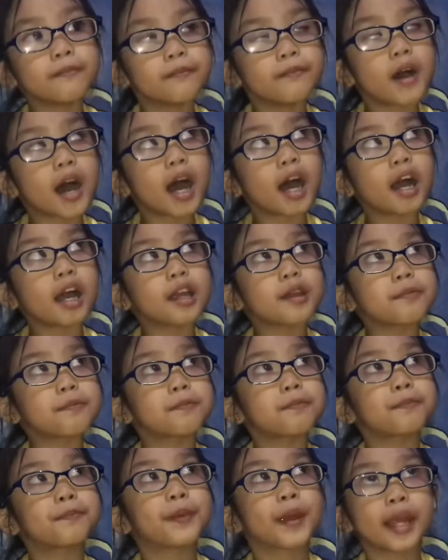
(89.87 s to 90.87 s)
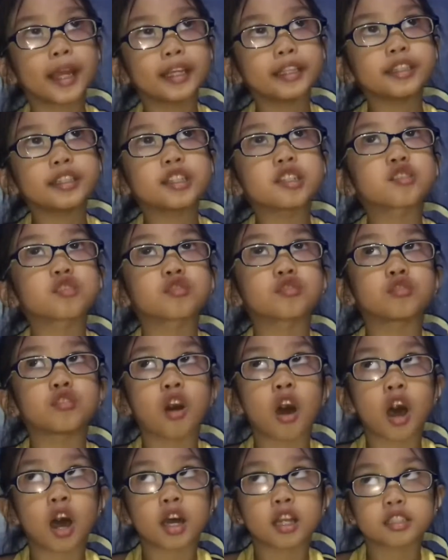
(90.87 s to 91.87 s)
my paint is
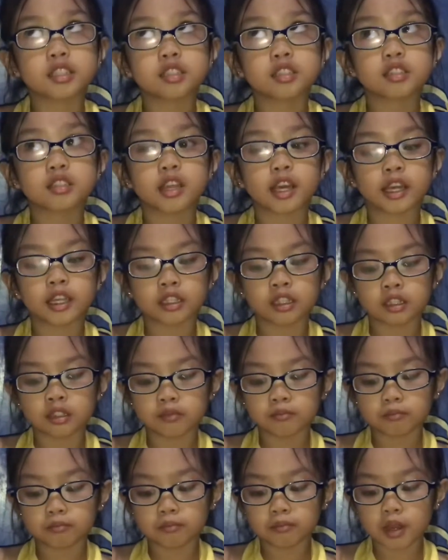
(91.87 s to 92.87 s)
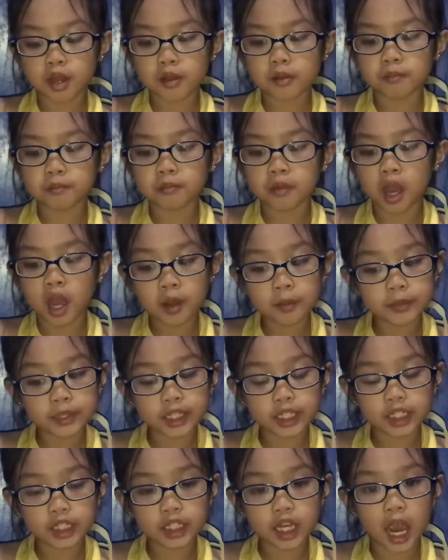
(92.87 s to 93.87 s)
lost and my
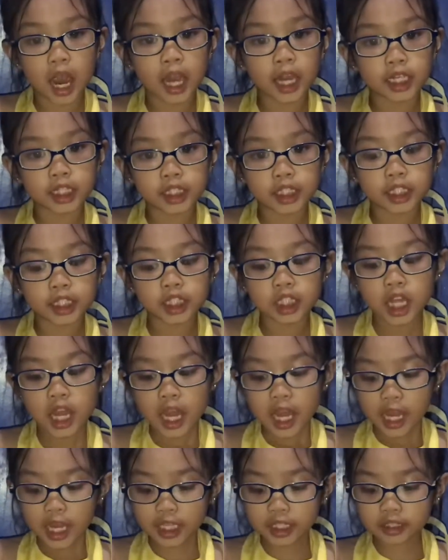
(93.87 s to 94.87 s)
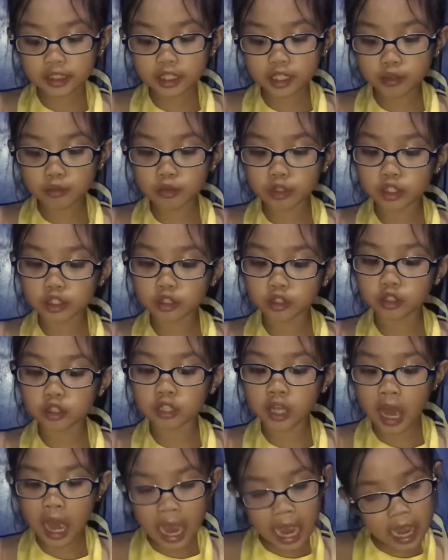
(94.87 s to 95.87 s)
mommy hide it. And then we
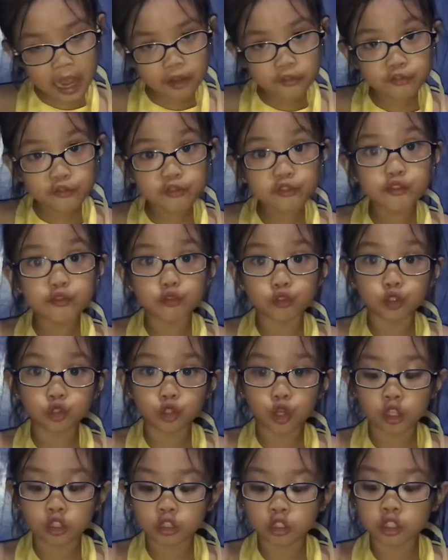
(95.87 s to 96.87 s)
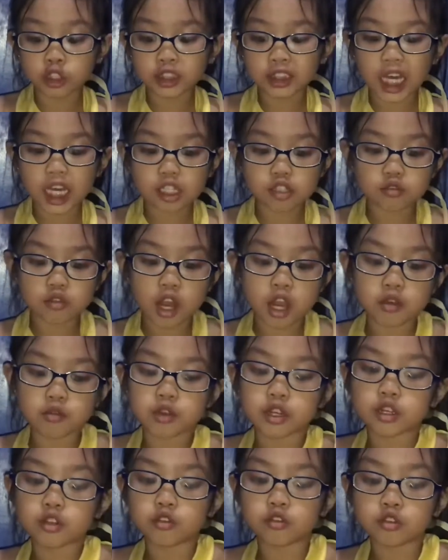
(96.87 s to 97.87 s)
don't have food coloring, that's why
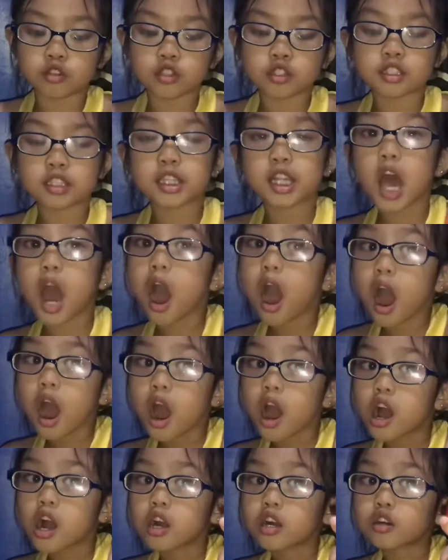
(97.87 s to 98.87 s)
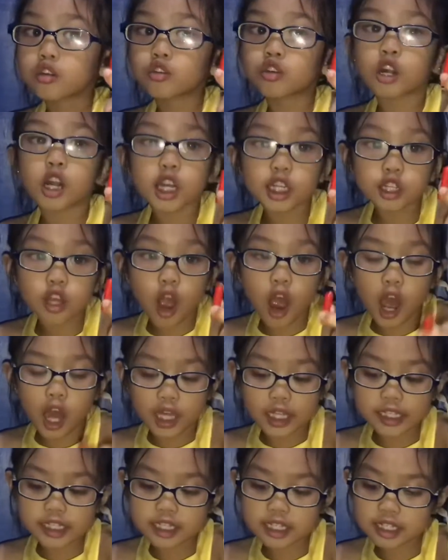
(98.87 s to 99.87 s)
we use
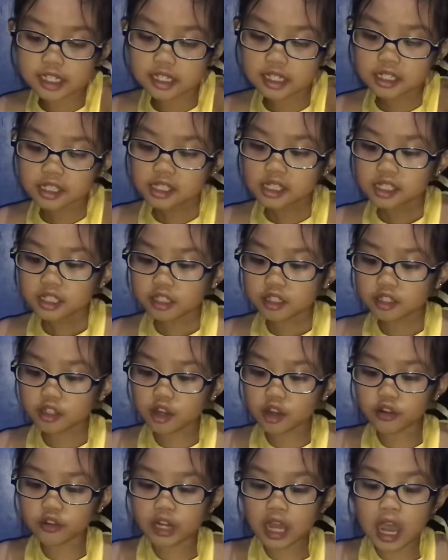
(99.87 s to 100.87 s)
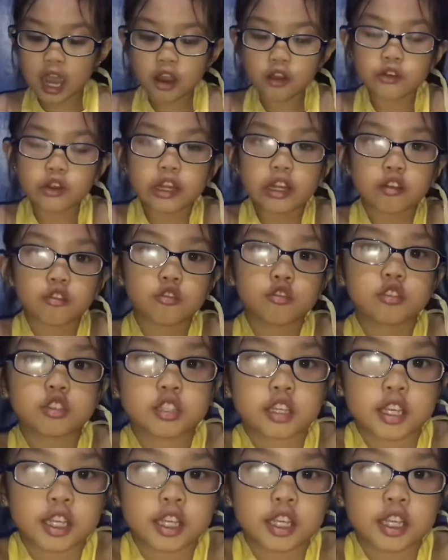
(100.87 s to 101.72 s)
crayons. So now here's